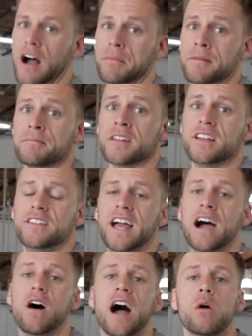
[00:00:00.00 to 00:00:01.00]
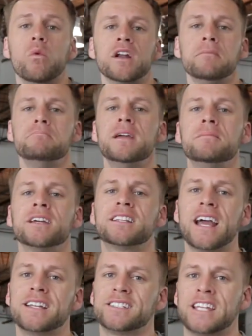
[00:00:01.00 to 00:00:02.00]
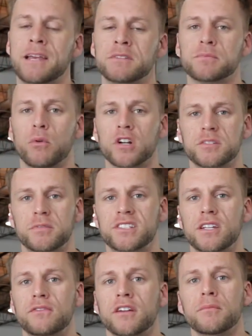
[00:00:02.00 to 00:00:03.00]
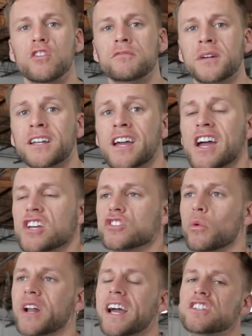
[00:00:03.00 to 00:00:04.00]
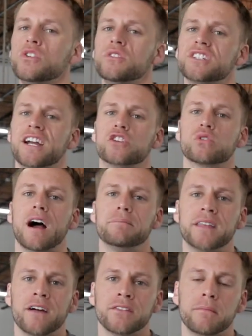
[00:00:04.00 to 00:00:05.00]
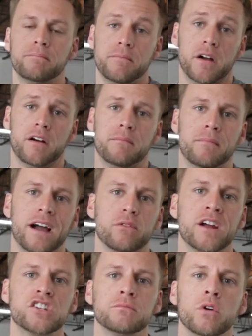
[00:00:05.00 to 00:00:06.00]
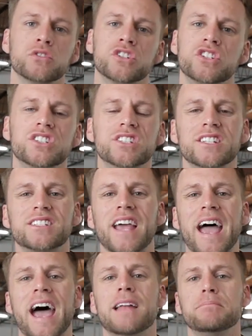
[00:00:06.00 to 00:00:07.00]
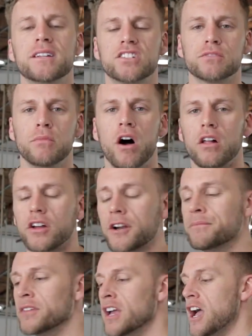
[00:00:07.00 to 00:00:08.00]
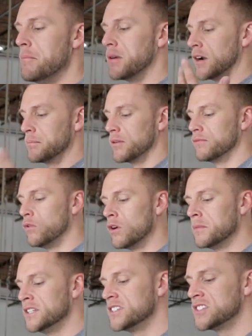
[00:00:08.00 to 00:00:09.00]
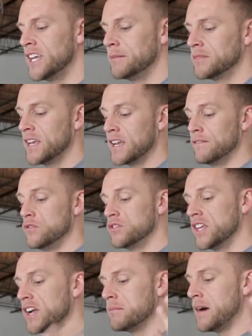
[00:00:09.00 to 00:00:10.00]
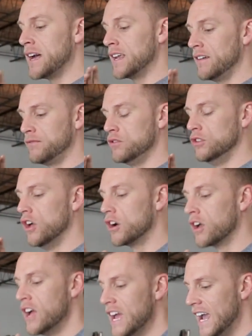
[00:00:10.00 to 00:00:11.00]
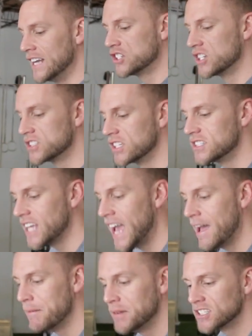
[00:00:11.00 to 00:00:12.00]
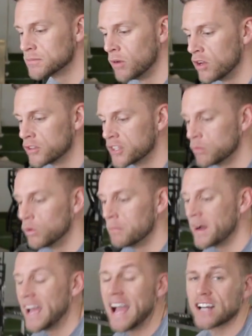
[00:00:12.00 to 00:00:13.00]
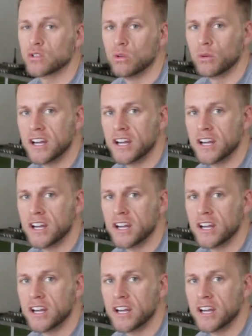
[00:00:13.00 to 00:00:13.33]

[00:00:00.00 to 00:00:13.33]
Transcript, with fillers: up. Now, I wanna mimic that same sport-specific movement, so what I do is I drop down the, uh, my range of motion just a tad bit smaller, but I'm performing the same thing. If you think about it, if you look, it's just a tad bit smaller than what my actual